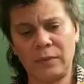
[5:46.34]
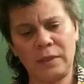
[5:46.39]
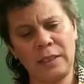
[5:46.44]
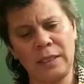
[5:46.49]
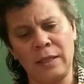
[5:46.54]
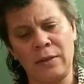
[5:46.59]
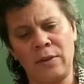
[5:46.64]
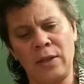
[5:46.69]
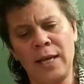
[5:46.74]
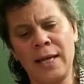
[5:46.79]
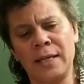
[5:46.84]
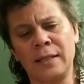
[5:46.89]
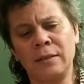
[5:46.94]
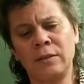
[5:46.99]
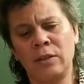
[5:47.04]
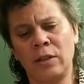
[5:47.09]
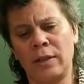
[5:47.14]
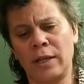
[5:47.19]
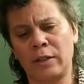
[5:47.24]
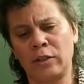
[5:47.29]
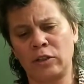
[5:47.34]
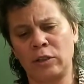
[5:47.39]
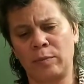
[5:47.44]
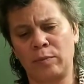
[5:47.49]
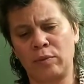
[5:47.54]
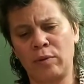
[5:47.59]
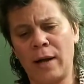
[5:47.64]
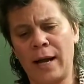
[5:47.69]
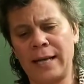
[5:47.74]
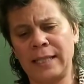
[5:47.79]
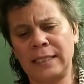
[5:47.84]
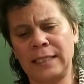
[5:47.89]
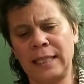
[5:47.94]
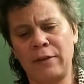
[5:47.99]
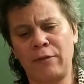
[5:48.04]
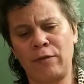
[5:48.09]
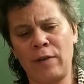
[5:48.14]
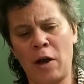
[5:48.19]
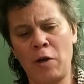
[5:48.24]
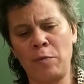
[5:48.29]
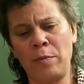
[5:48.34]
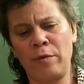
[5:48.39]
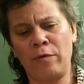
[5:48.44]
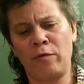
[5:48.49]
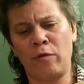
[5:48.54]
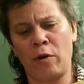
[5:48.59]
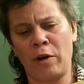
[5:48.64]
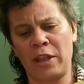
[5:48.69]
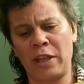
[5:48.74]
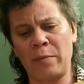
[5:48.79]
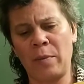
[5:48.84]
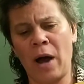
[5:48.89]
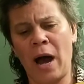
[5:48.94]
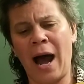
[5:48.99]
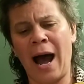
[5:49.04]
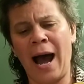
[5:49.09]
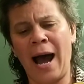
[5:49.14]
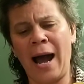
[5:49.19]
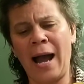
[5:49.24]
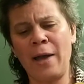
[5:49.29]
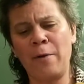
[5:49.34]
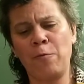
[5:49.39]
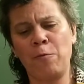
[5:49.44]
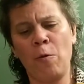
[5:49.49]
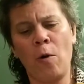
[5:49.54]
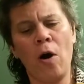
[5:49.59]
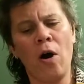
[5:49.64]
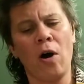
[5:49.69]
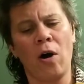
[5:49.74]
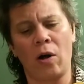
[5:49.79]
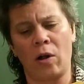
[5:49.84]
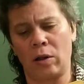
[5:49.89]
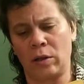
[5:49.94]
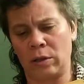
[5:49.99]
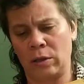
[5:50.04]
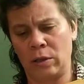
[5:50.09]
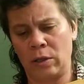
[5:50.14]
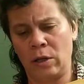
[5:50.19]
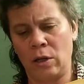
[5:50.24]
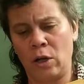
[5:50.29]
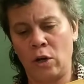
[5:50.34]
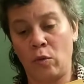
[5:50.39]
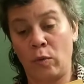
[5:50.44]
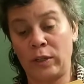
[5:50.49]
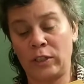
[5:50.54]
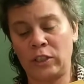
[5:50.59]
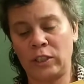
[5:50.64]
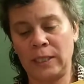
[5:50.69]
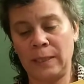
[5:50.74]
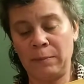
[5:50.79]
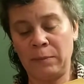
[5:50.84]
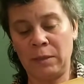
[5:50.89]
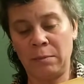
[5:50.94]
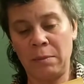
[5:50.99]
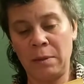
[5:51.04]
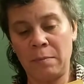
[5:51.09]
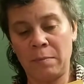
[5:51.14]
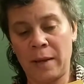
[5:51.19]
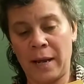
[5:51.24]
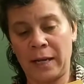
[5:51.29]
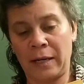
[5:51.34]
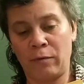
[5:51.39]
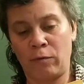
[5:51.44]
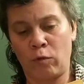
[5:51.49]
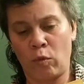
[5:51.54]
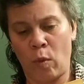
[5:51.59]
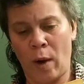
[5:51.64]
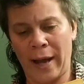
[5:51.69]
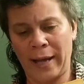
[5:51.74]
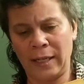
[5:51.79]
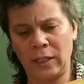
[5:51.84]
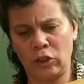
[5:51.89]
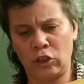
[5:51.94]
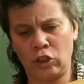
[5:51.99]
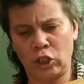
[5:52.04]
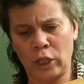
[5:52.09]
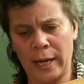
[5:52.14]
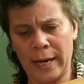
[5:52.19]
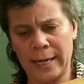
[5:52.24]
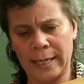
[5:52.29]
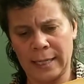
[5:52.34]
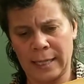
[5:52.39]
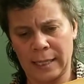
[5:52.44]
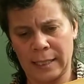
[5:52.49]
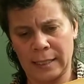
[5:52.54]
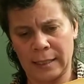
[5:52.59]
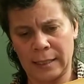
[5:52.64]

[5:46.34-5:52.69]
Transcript: Then, to their surprise, they found before them a high wall, which seemed to be made of white china.